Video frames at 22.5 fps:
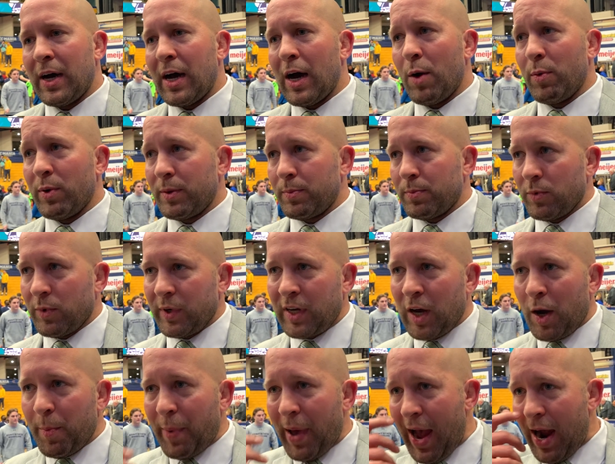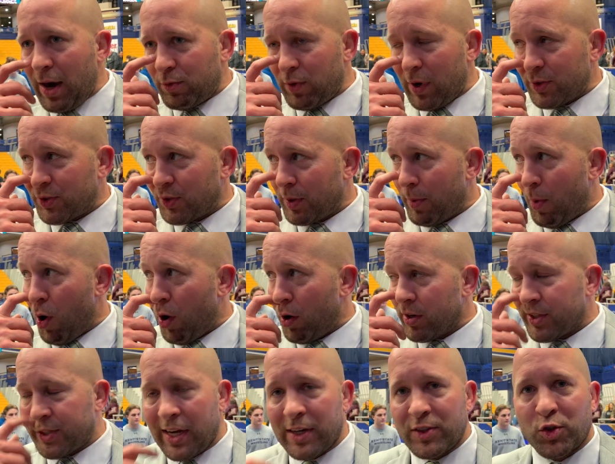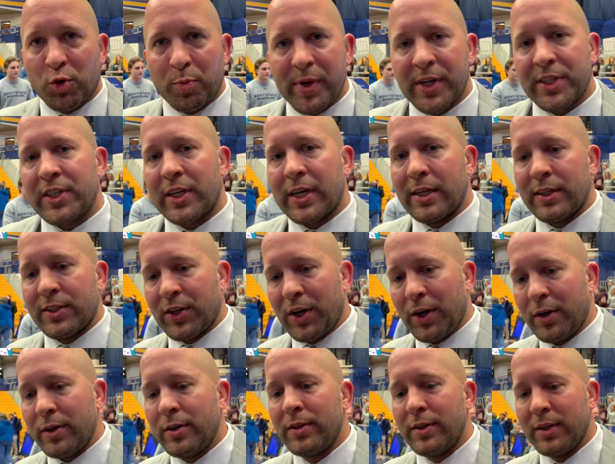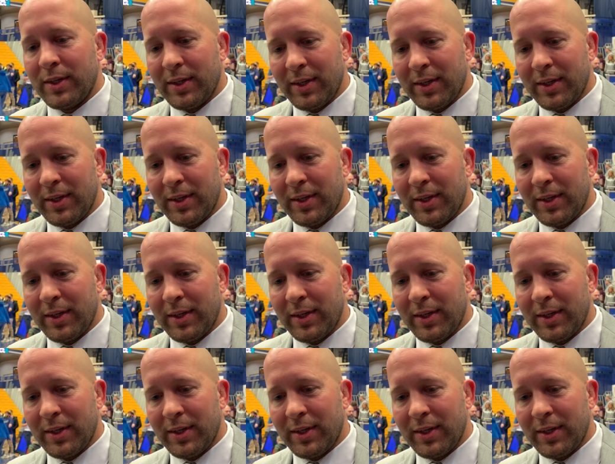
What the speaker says: We come back, Russell Moore at Central Michigan, so...